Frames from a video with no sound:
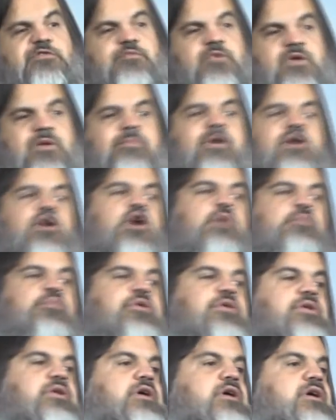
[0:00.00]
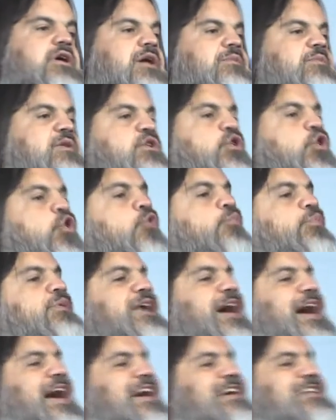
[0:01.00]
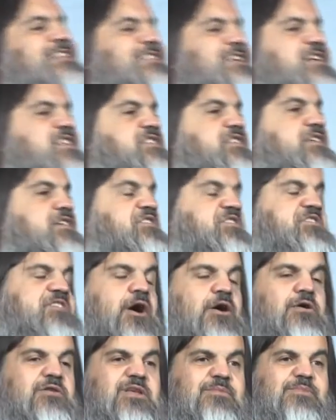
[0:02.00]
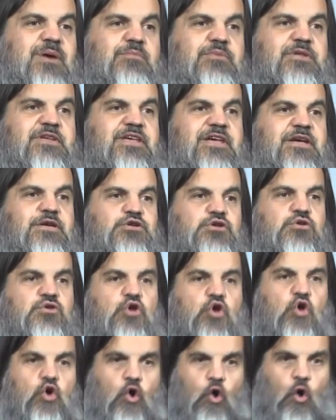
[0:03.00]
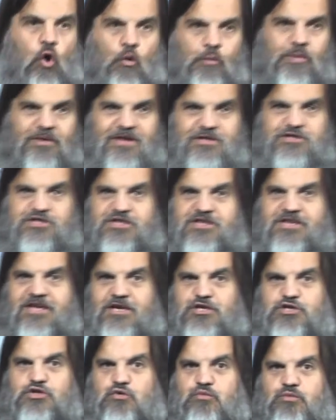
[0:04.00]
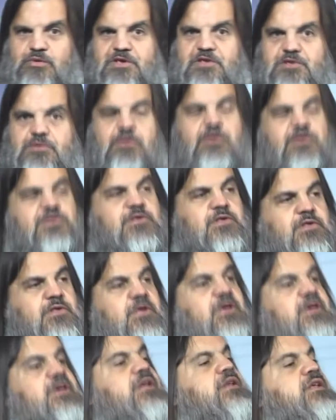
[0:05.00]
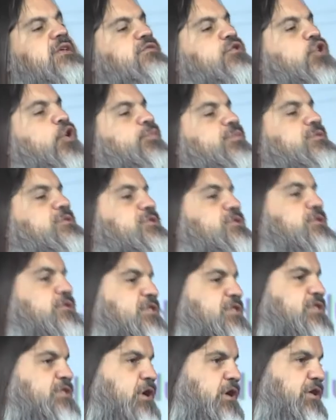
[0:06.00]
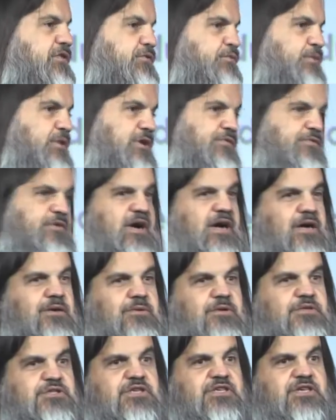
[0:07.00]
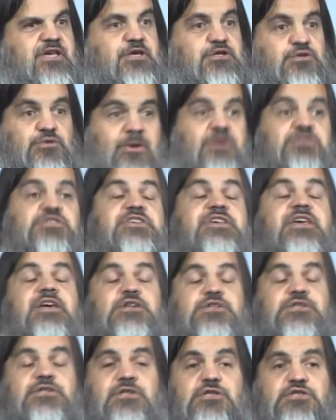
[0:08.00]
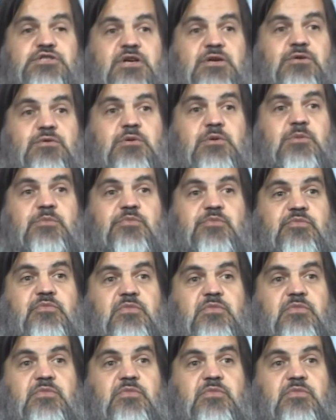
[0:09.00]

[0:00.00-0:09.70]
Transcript: movement. And by open, I mean open access in scholarly publication, open education resources, and even open source software for higher education or education in general.